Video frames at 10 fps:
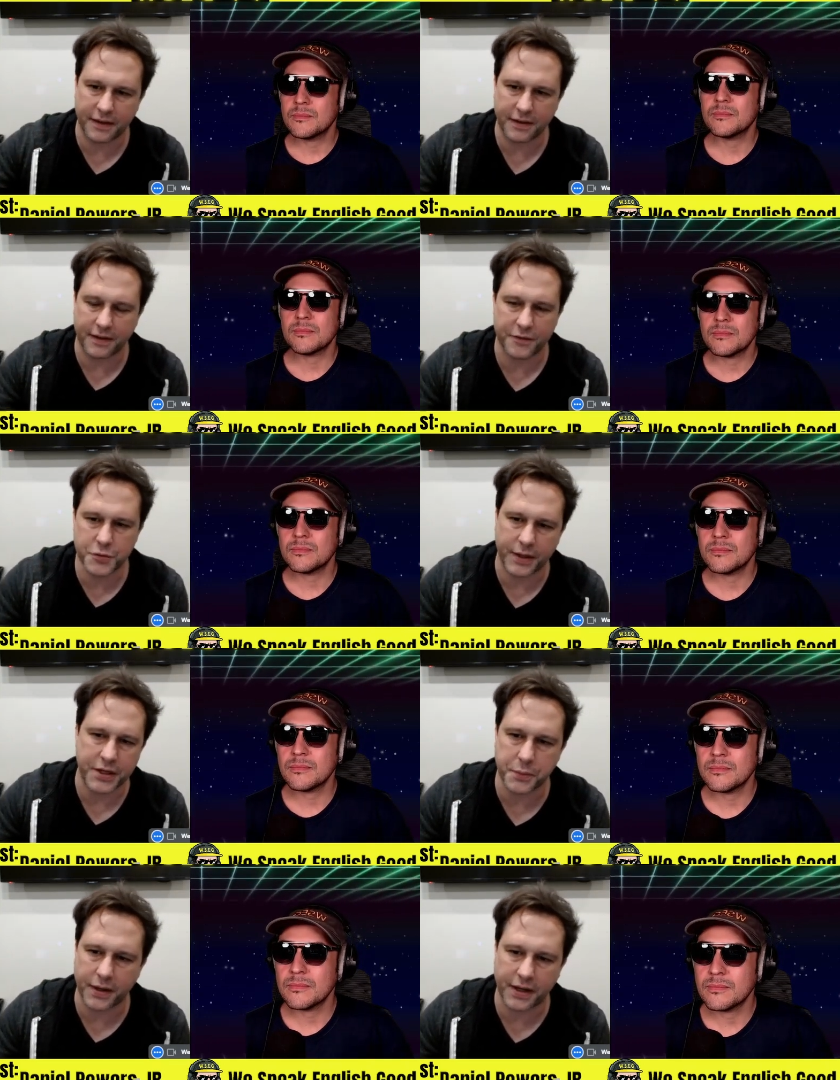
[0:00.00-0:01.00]
Speaker 1: in the
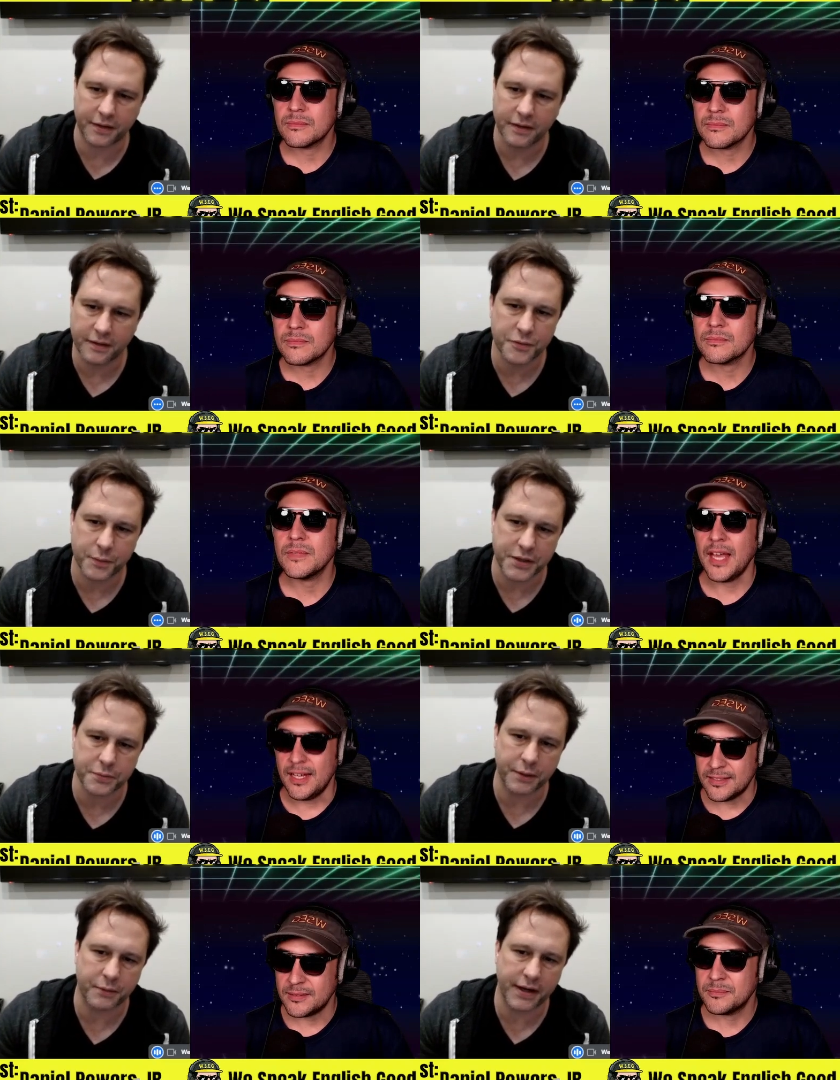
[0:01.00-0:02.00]
2020 yes.
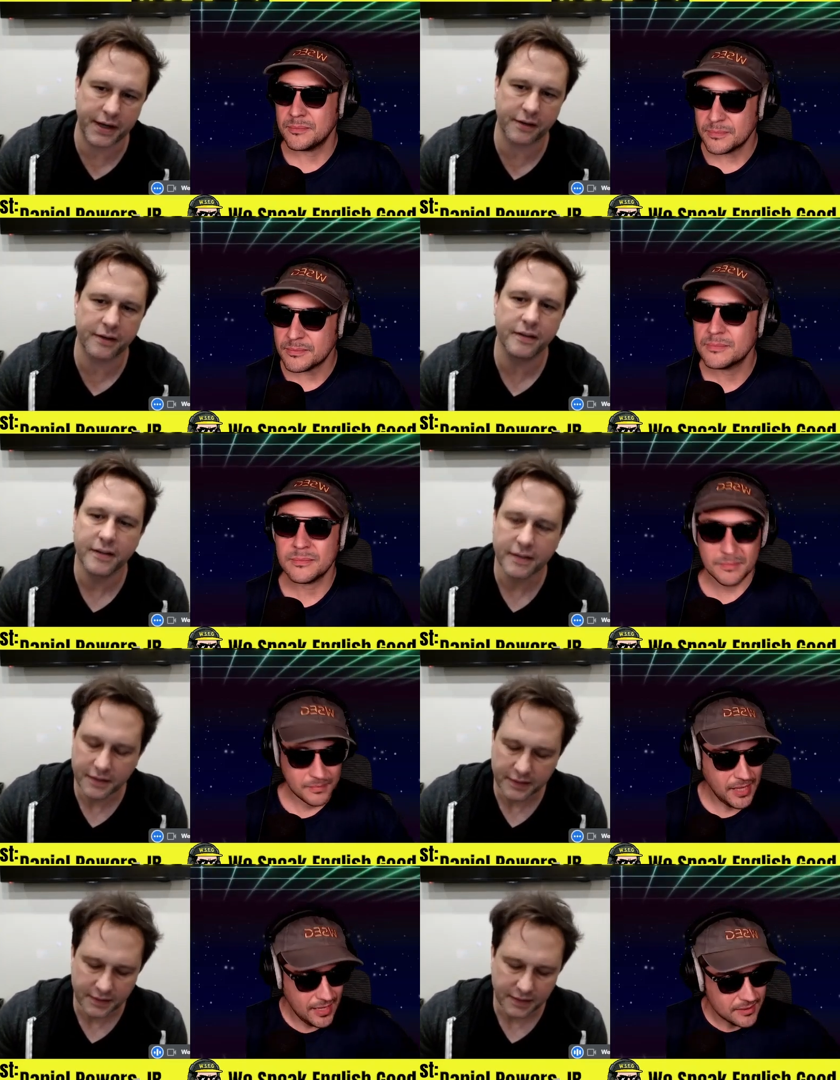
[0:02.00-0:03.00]
2021 year.
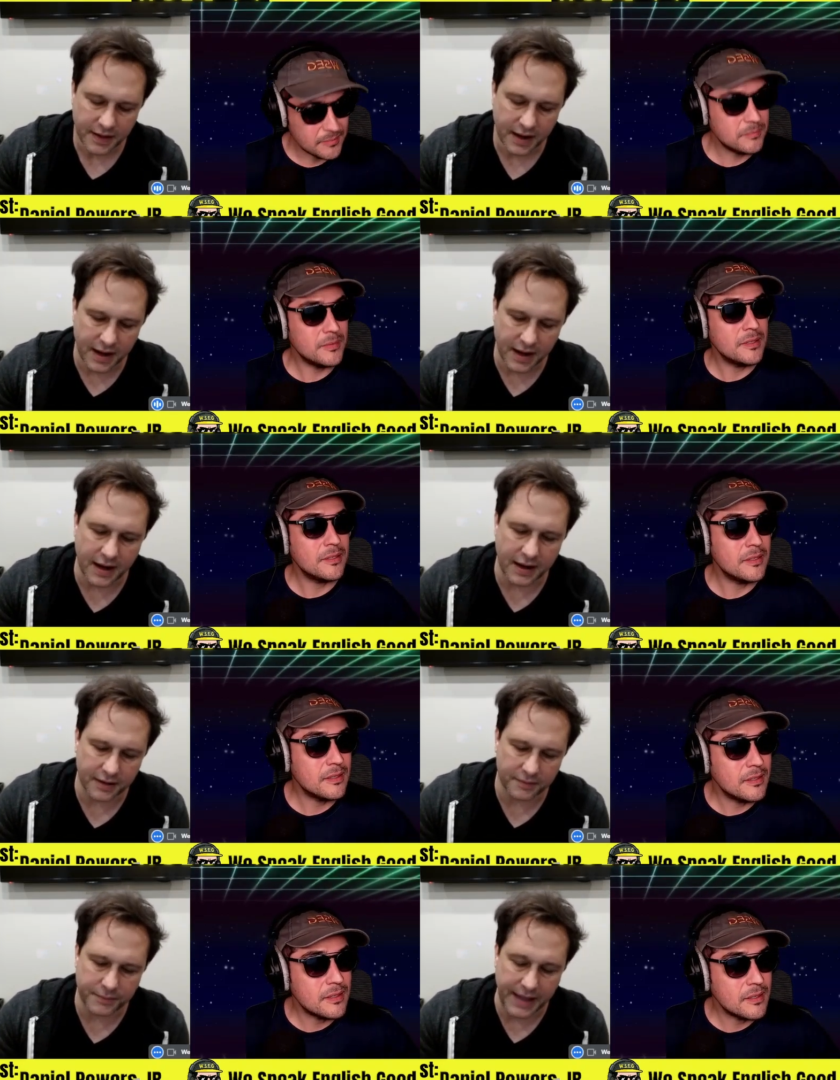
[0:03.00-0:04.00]
Yes.
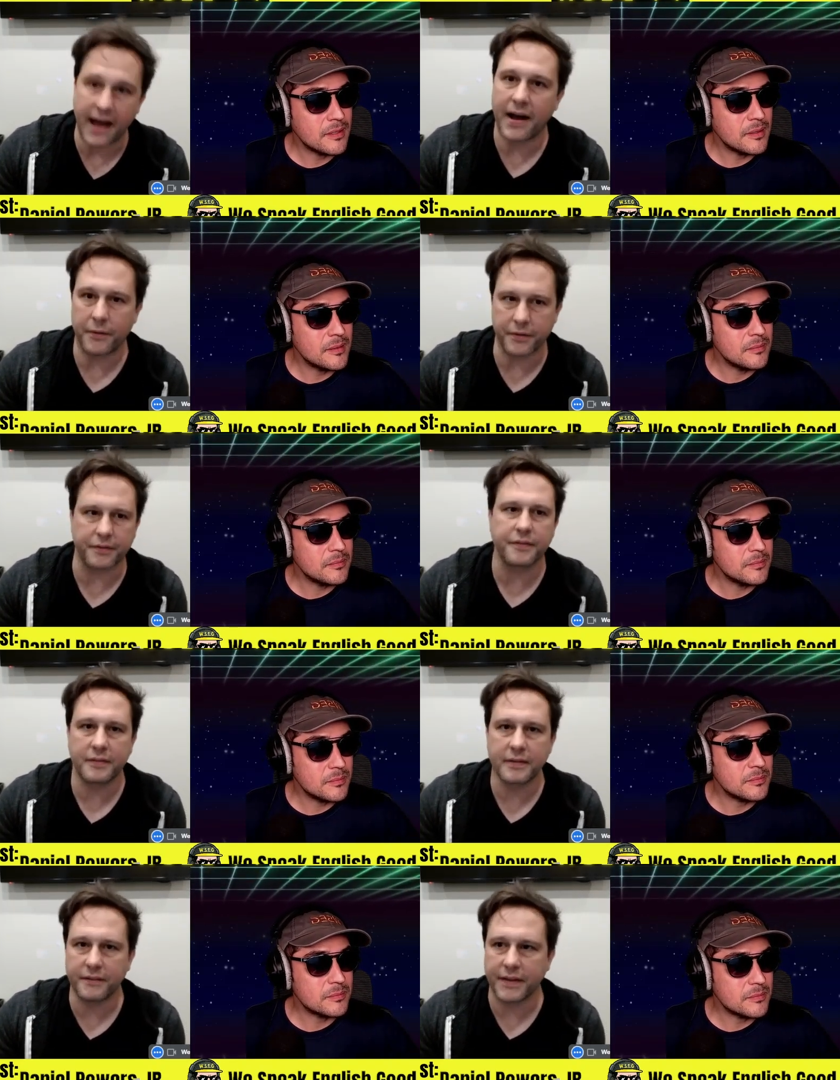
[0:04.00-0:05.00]
Uh, yeah, I
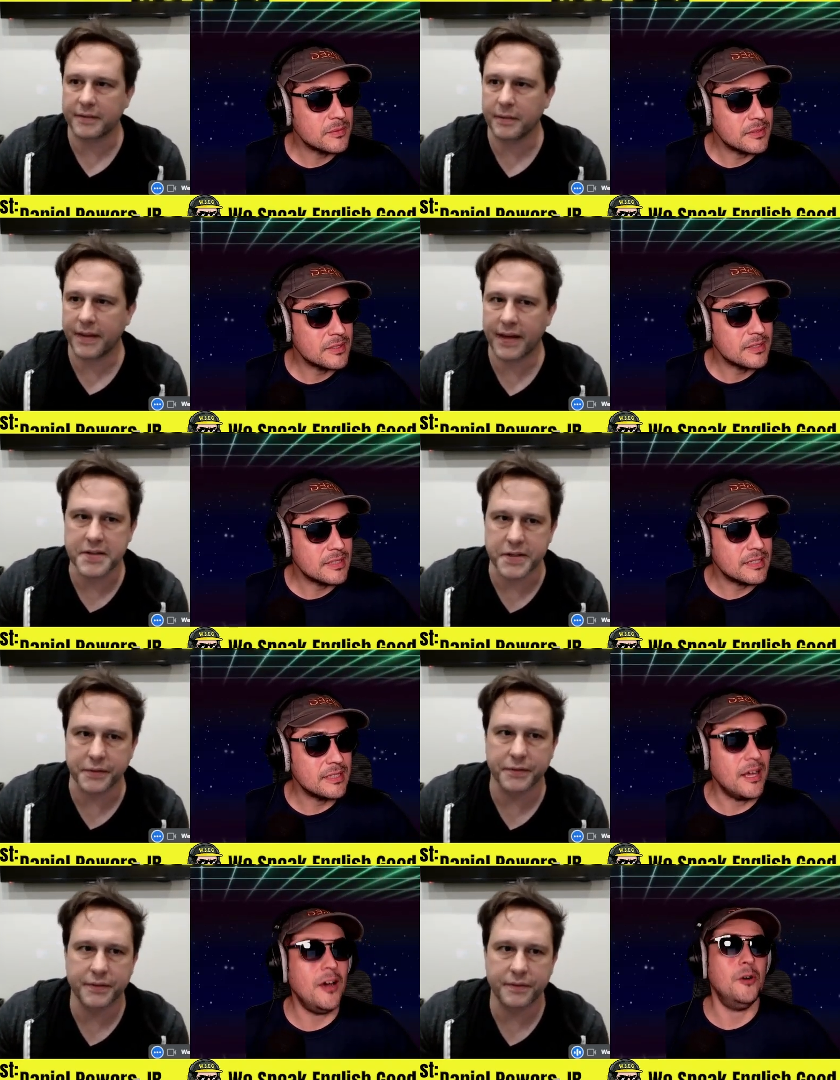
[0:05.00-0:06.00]
was a victim of that
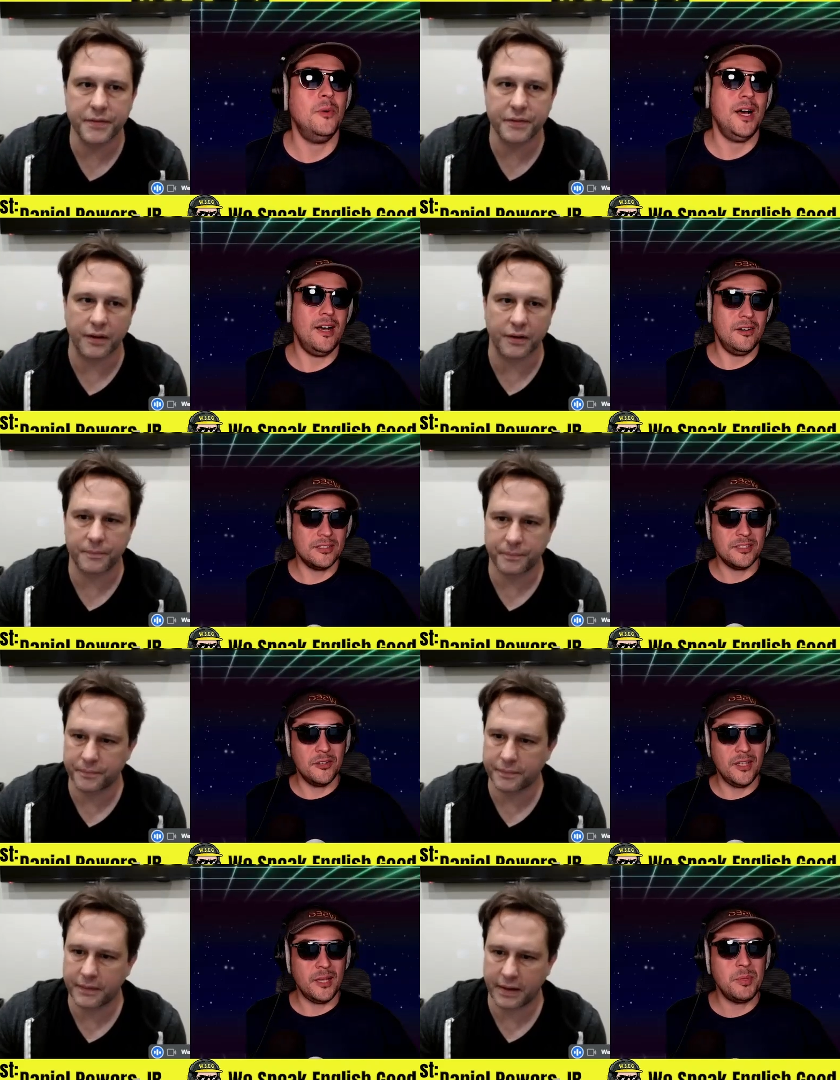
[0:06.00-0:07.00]
too. Oh
Speaker 2: wow! So
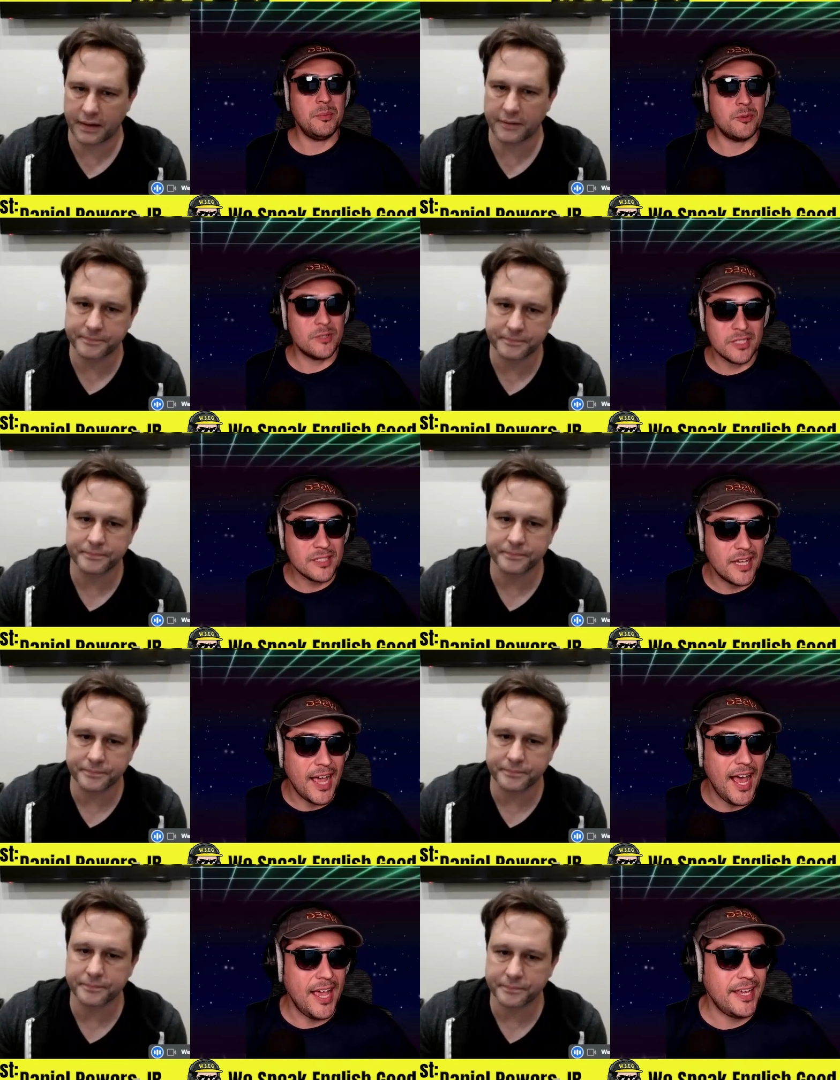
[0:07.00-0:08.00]
like people were just like,
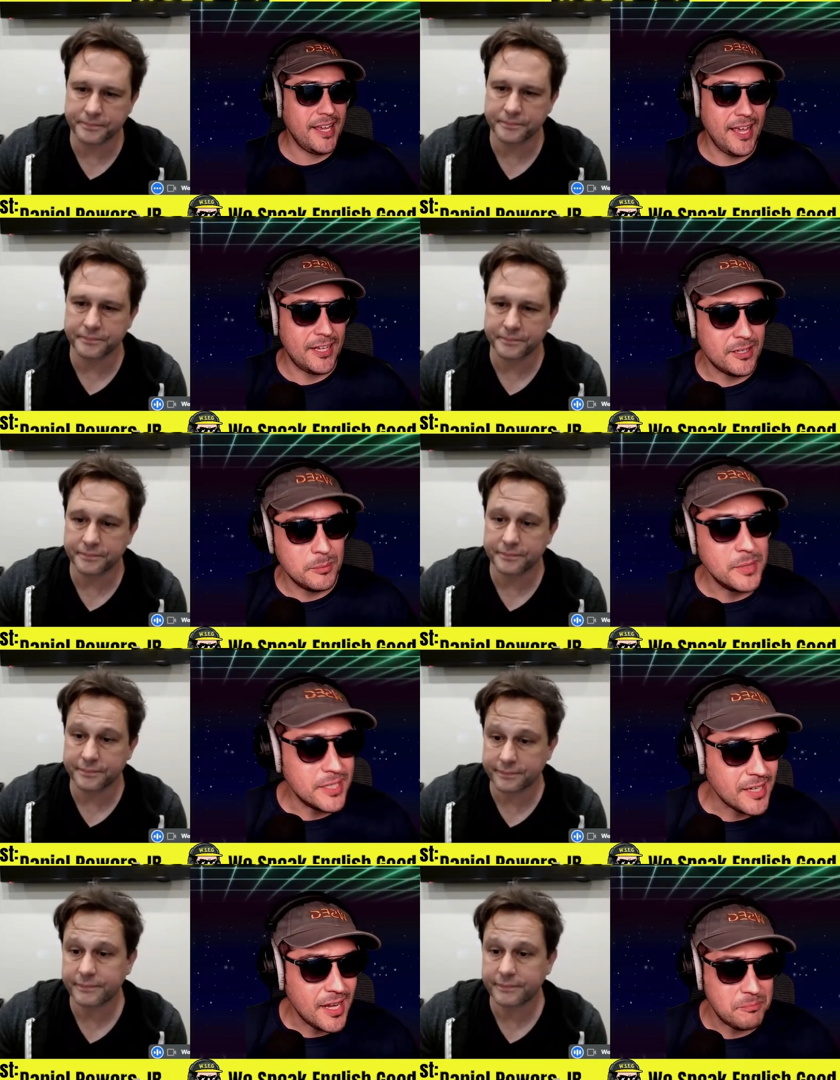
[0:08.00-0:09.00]
I can't come
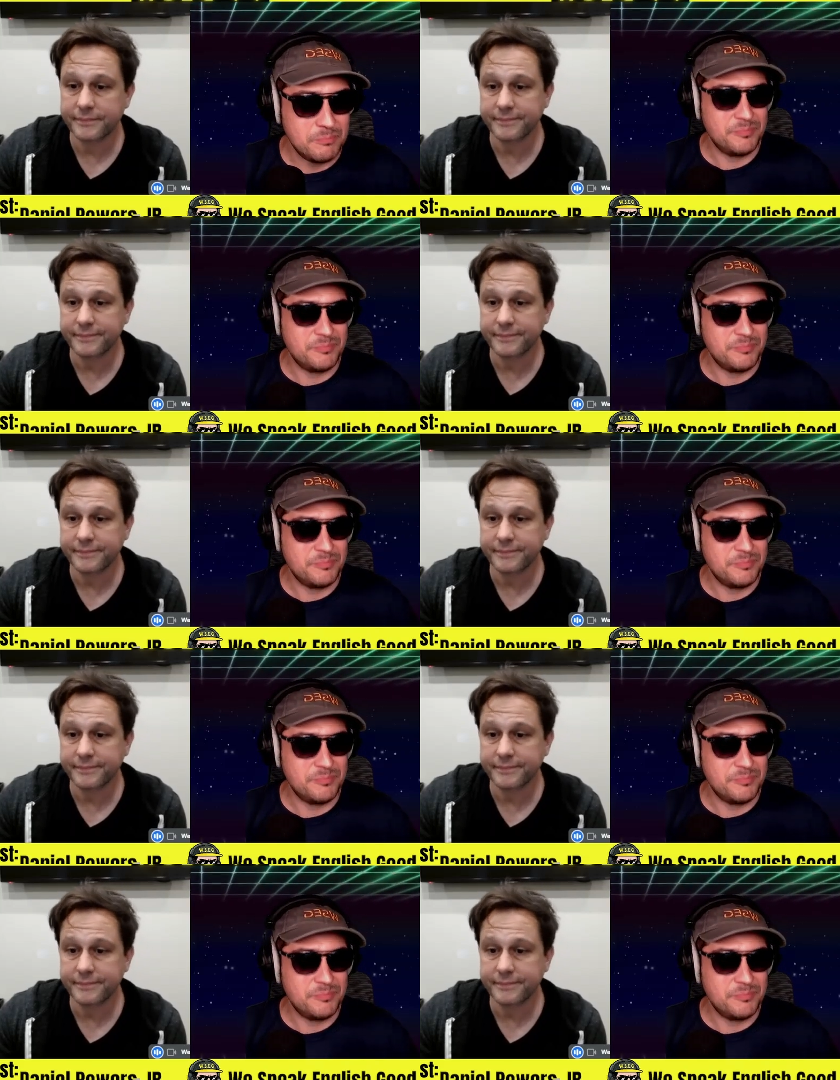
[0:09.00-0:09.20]
in. I'm